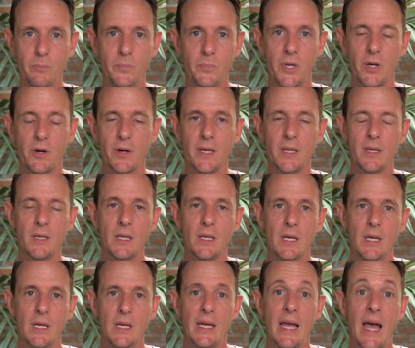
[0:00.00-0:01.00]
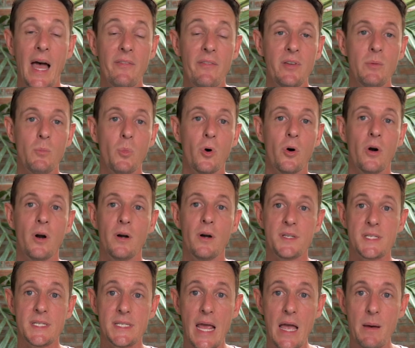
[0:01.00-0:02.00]
period. Having more
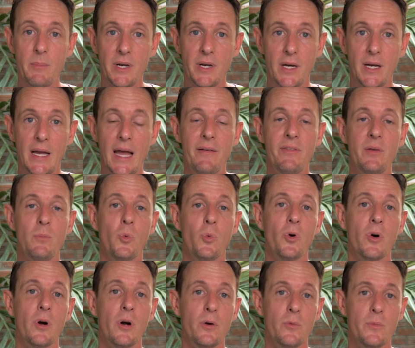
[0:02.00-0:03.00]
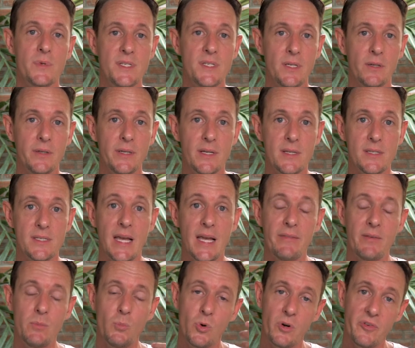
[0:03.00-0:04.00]
stamina, having more resilience,
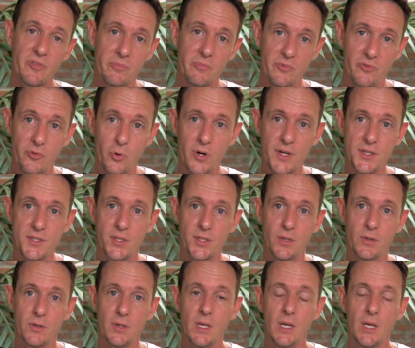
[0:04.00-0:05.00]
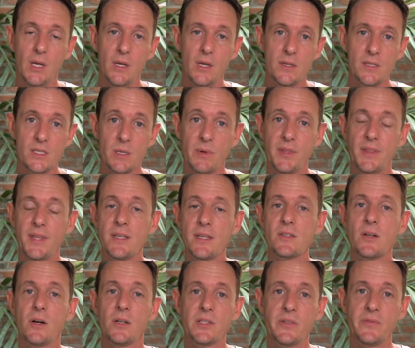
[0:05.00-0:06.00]
having more fortitude, some of the things
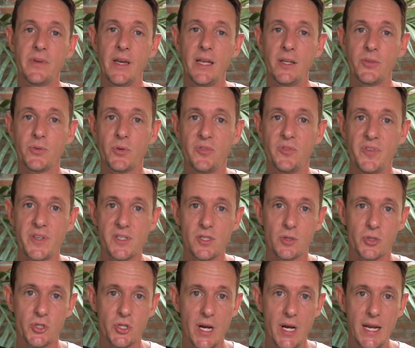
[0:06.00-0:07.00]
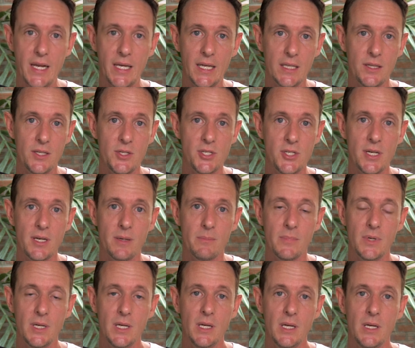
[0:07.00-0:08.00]
cultivated through physical training in the
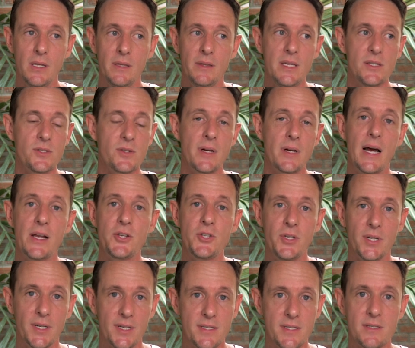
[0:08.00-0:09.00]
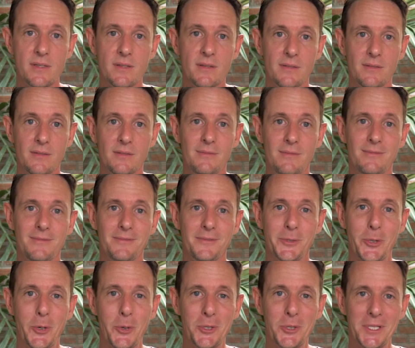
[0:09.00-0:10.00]
gym, these are not just
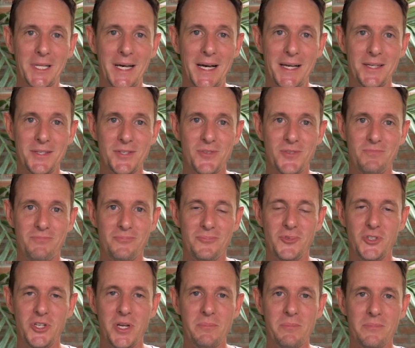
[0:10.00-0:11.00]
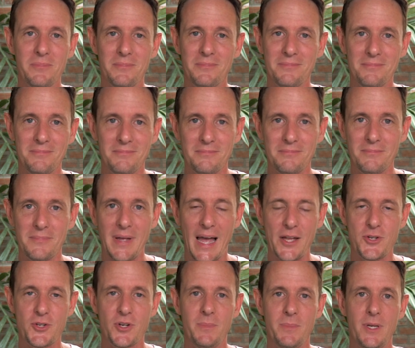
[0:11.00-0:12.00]
localized gym
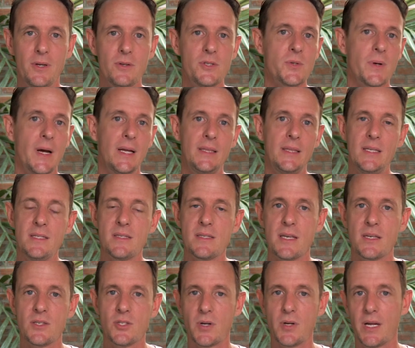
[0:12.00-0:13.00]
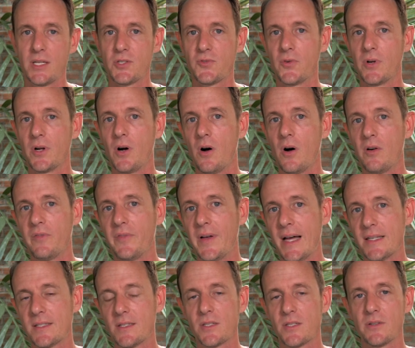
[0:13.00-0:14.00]
attributes, right? These things transfer to all
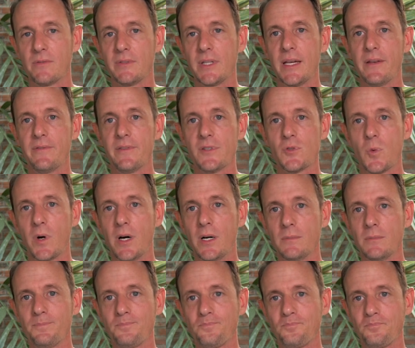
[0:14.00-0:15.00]
facets of life as well.